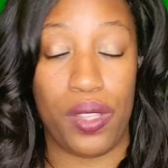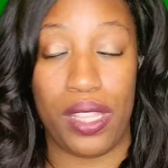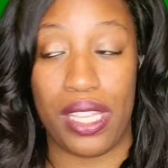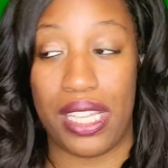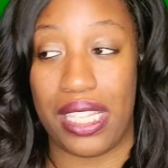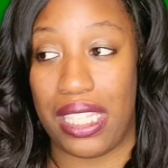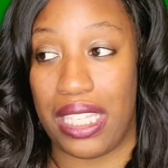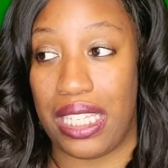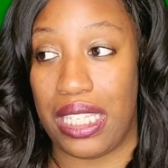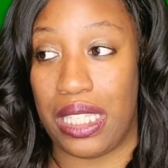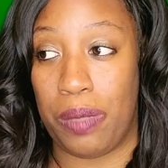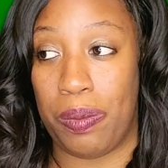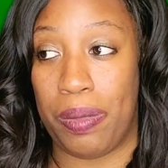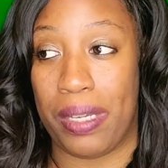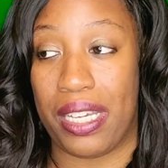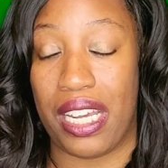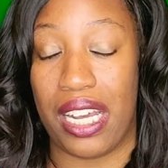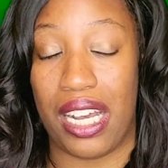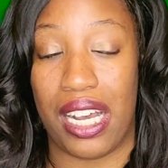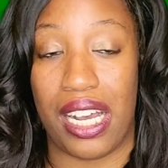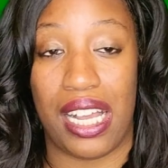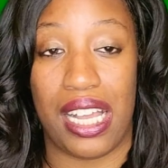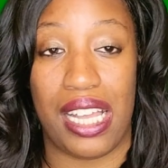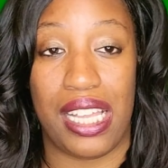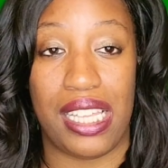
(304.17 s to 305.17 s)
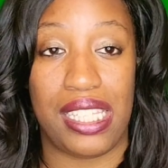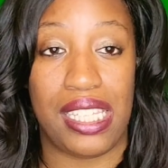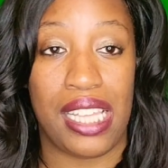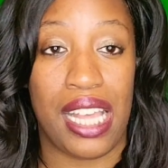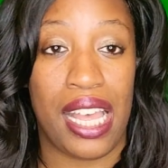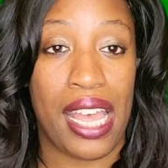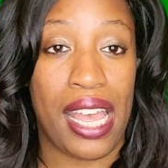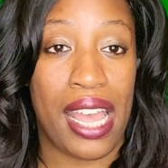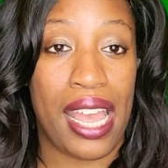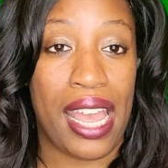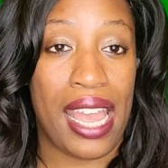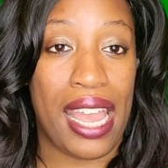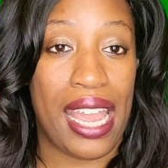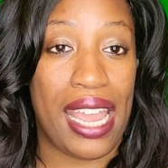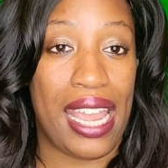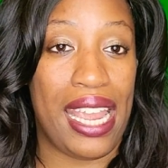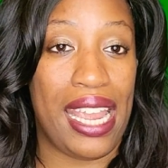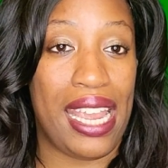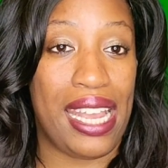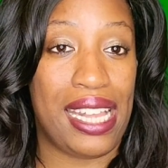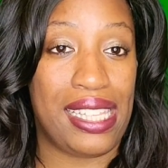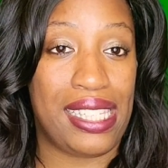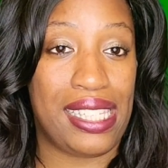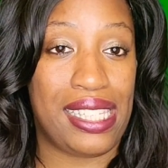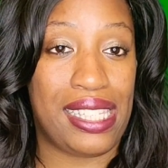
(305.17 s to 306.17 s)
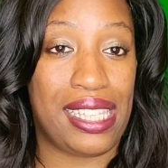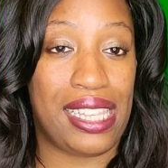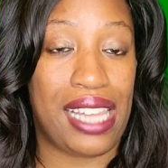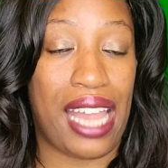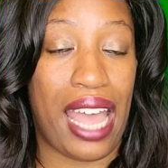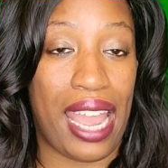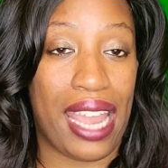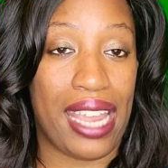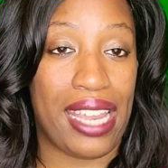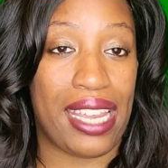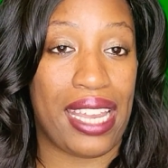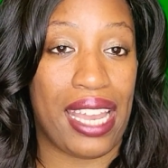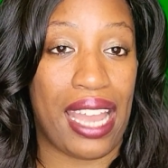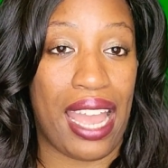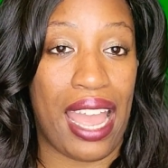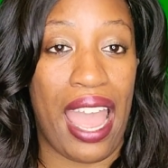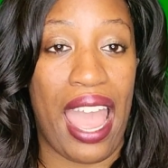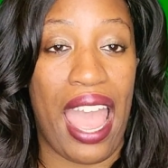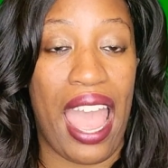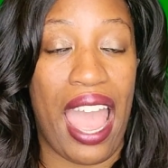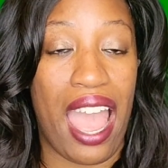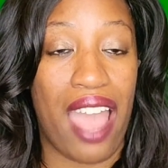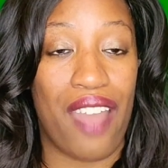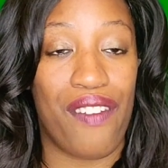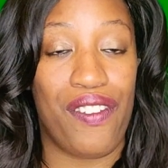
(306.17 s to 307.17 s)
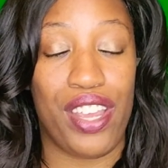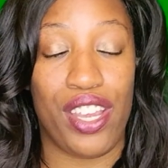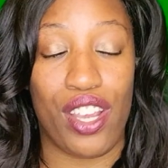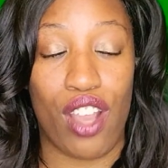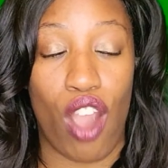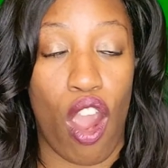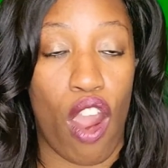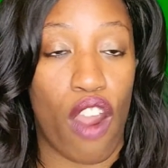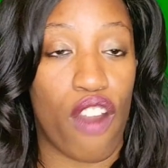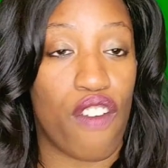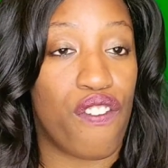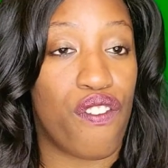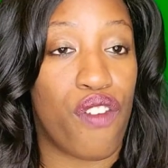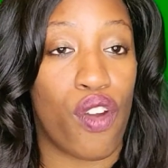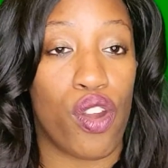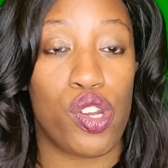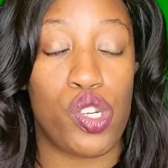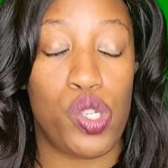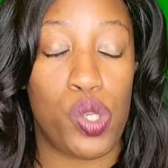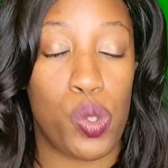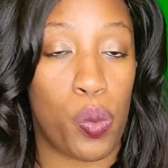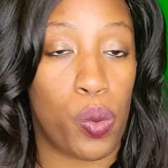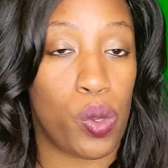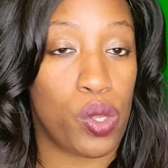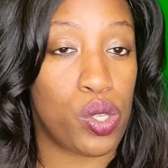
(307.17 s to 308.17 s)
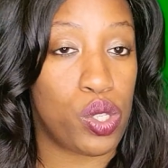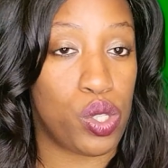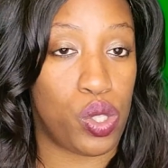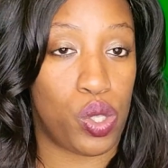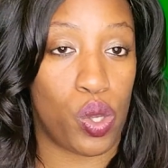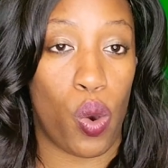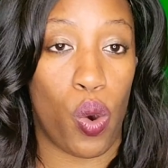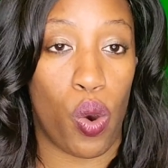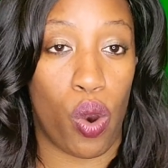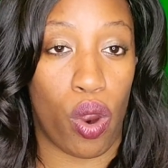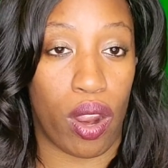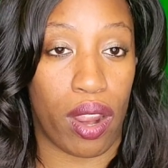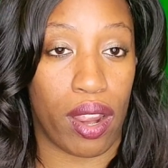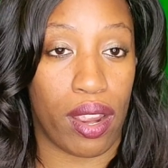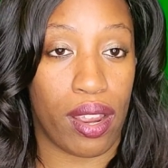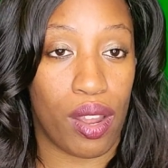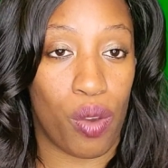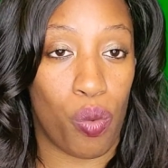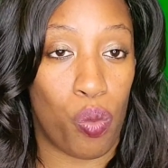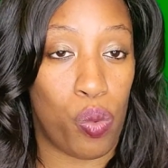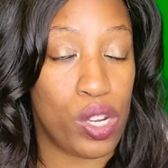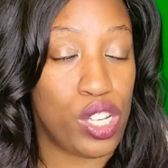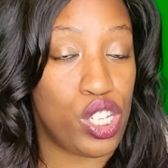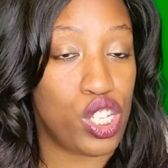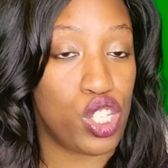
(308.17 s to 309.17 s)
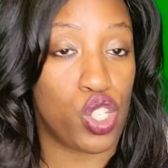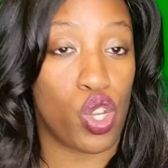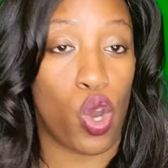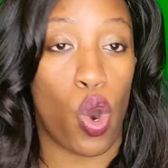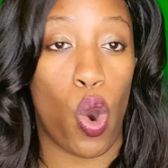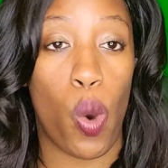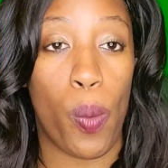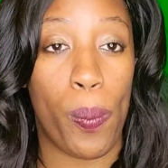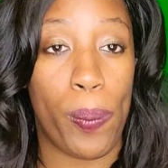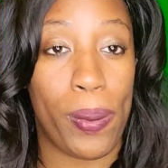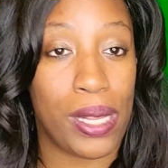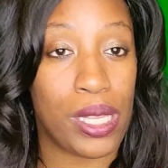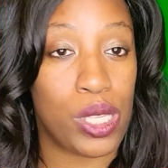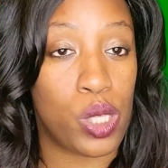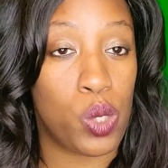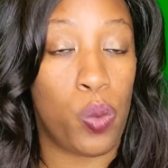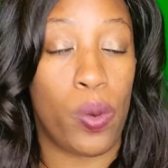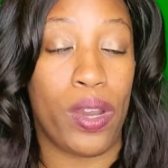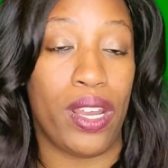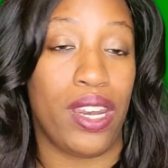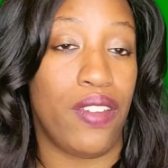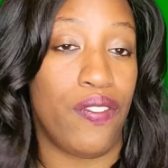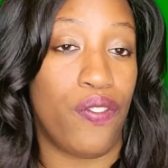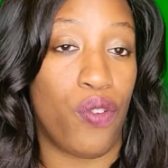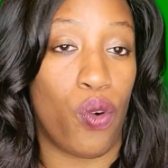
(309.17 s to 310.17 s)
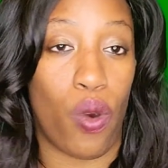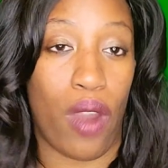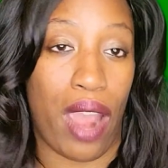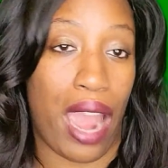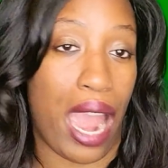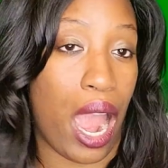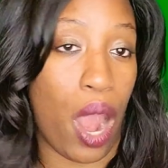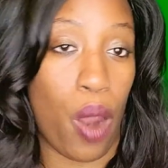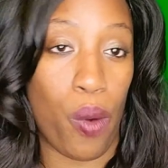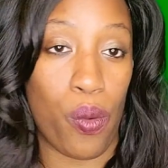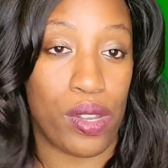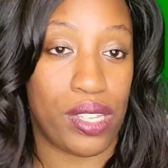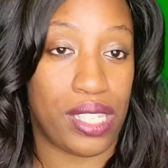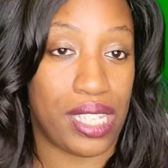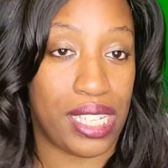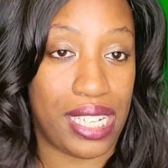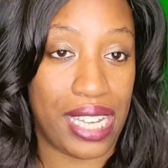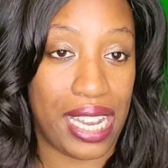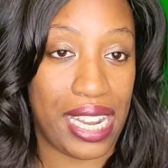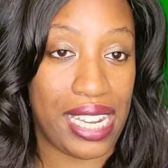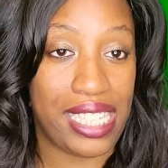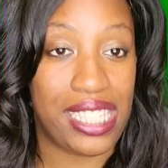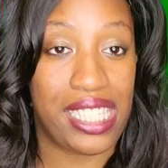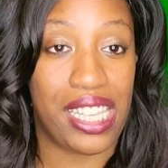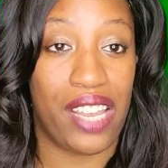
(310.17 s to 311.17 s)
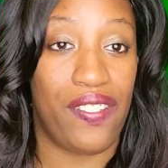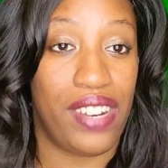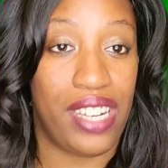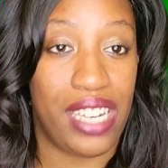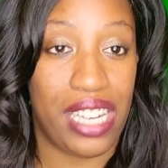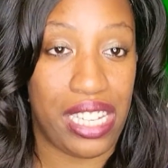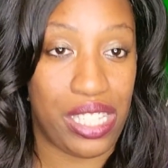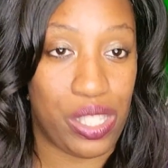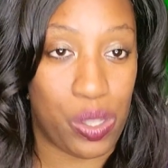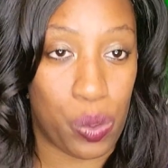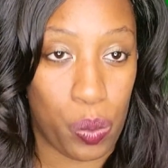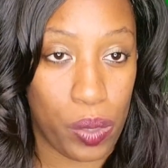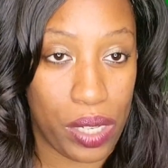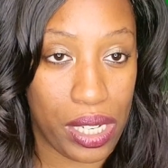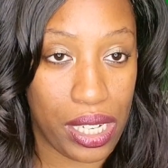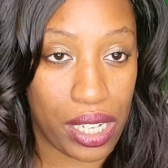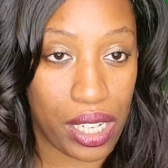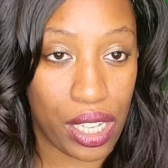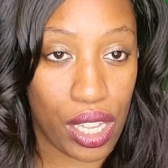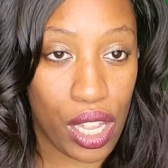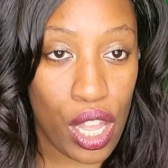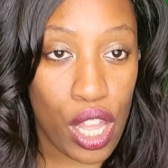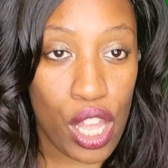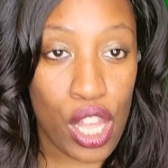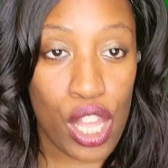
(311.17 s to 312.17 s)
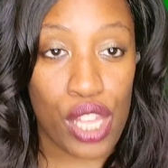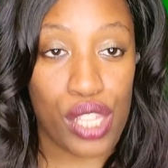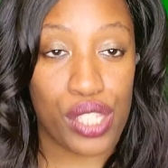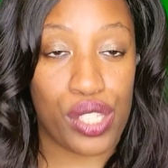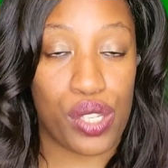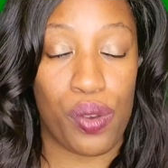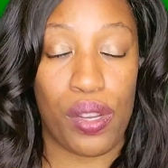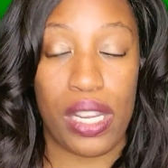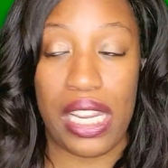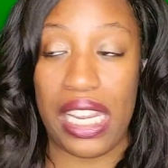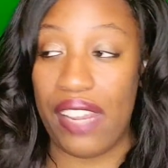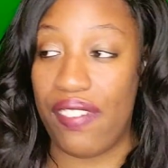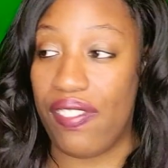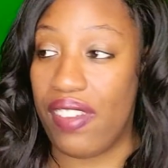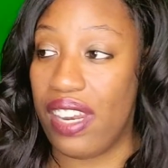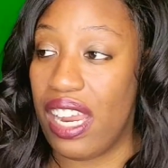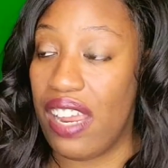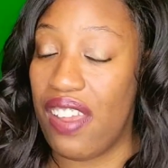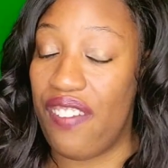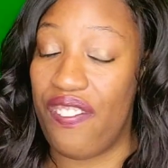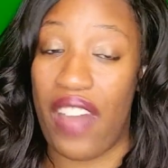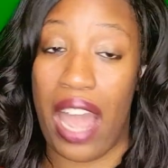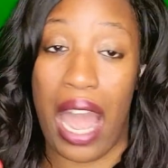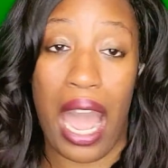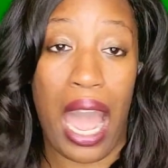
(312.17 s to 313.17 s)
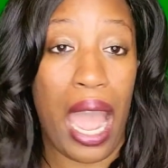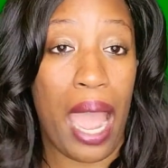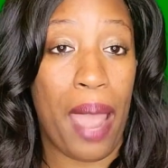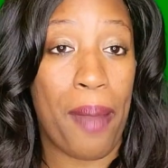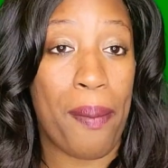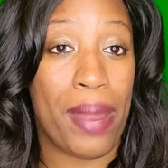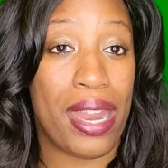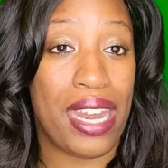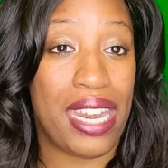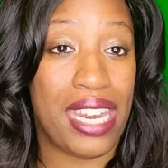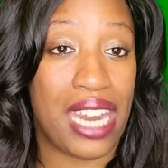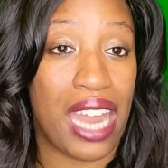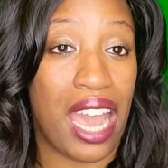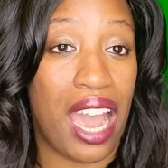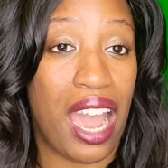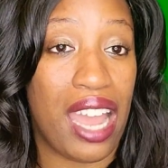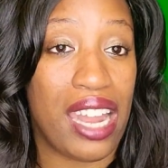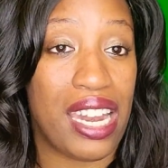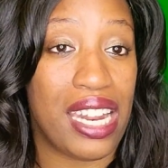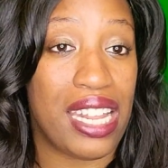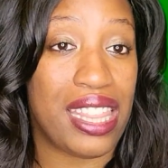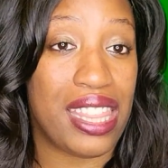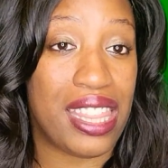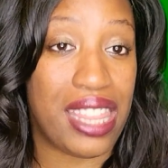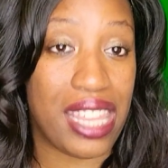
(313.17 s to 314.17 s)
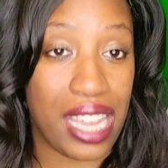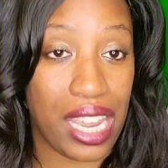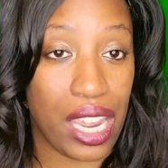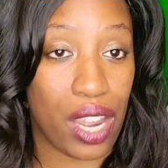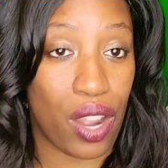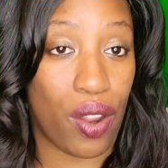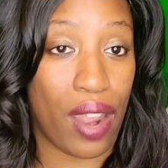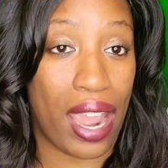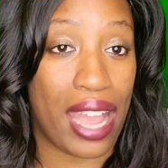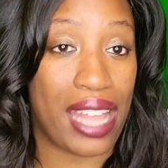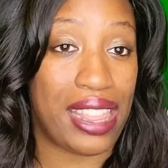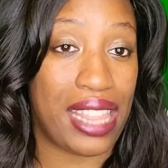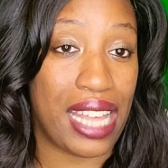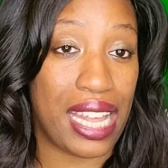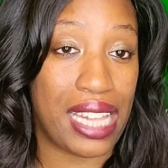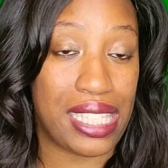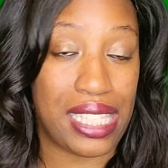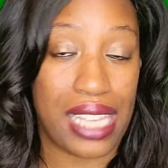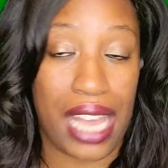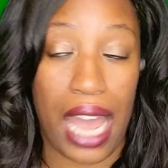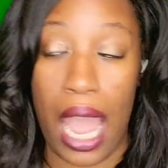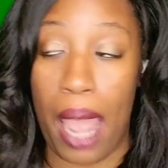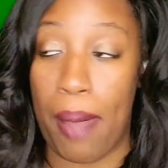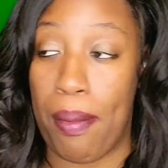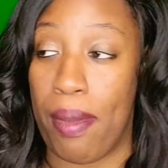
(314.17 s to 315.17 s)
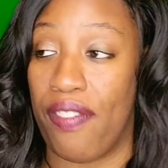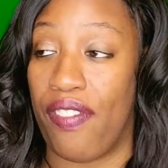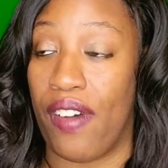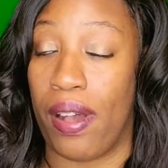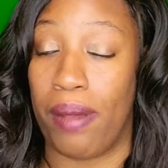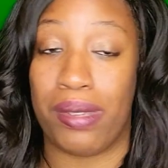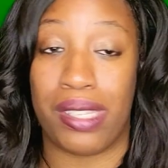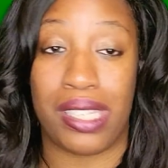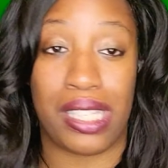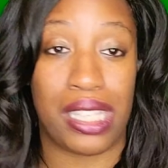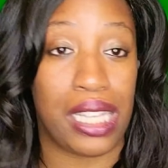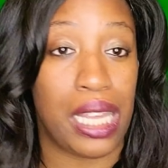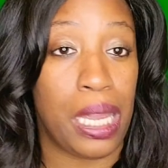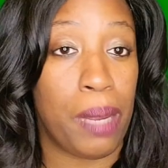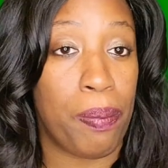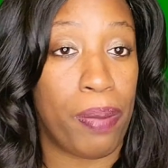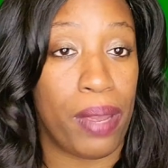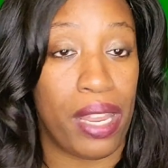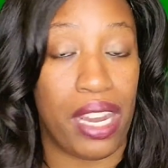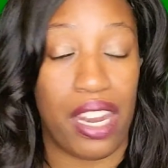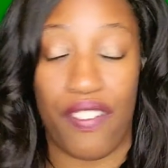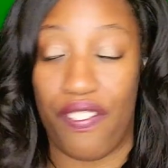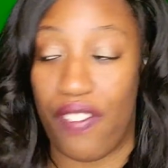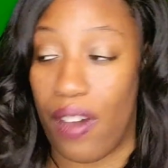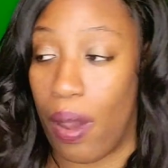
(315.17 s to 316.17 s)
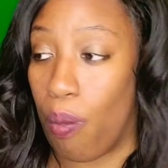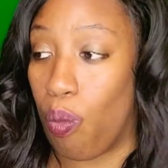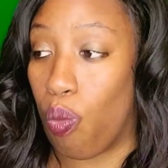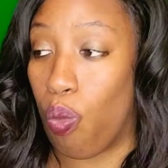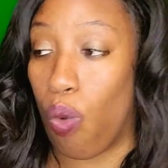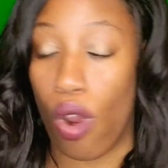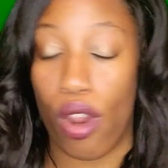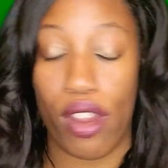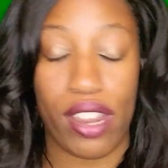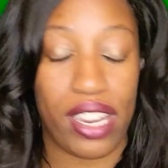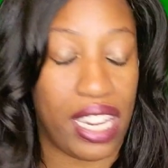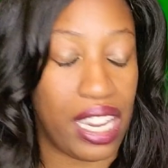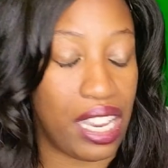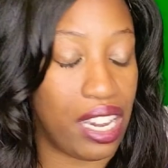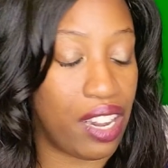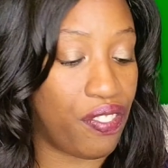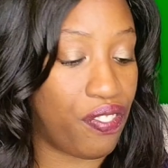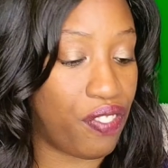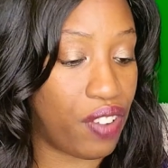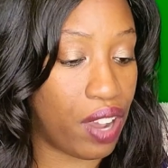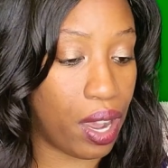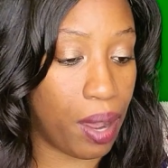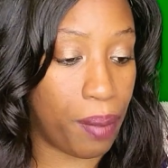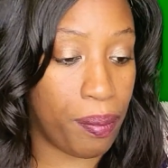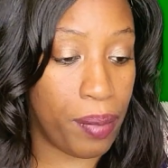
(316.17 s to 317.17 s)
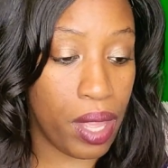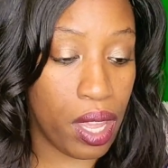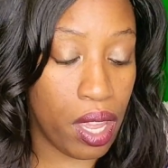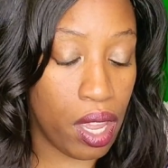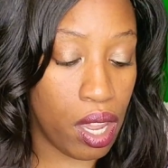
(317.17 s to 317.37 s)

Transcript: this is because it's like having our virtual store, which is open 24 hours a day, 7 days a week. So even if I'm not there at that time, if I'm sleeping, if I'm working, if I'm,